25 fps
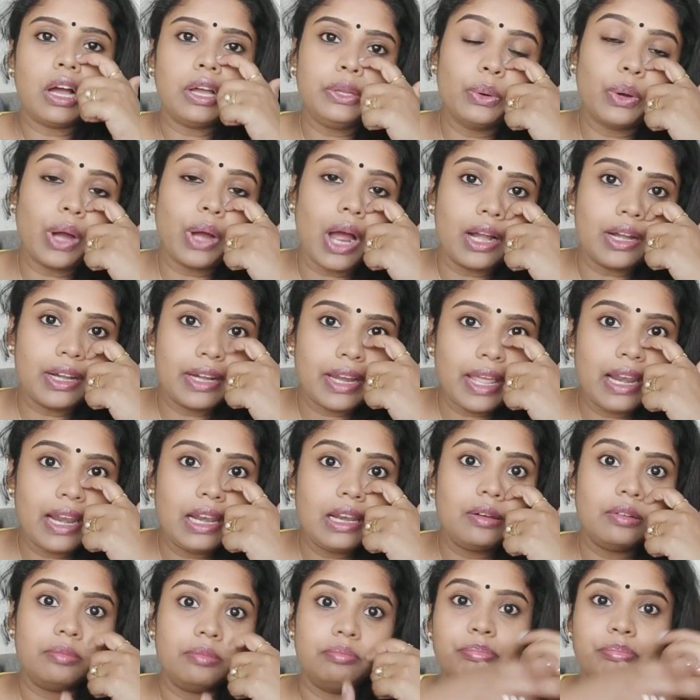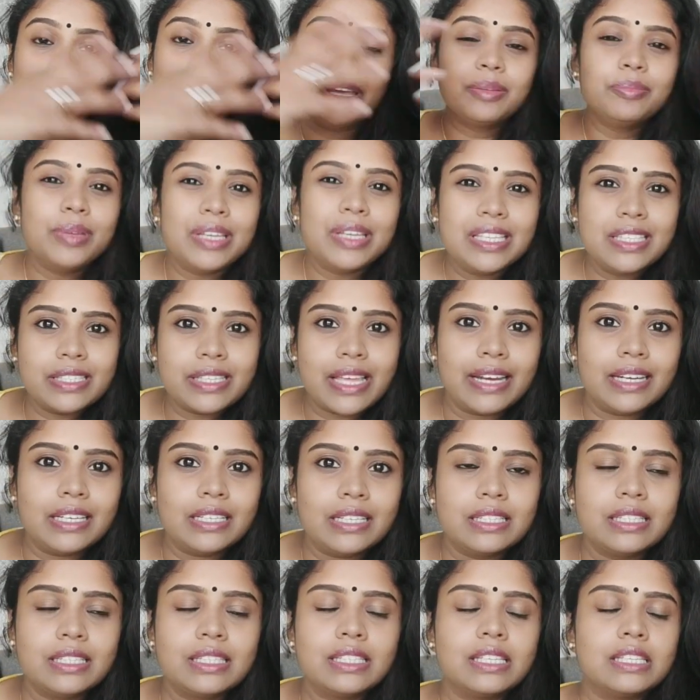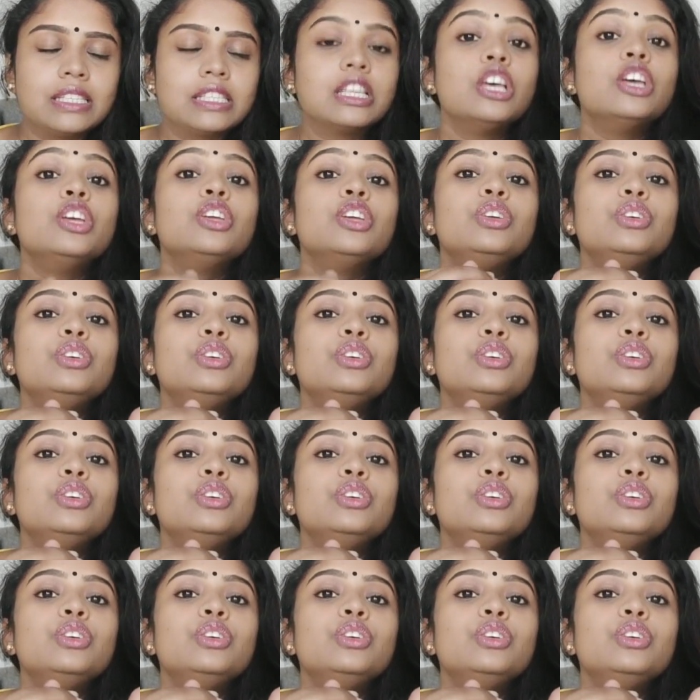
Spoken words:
You can't tell big sentences.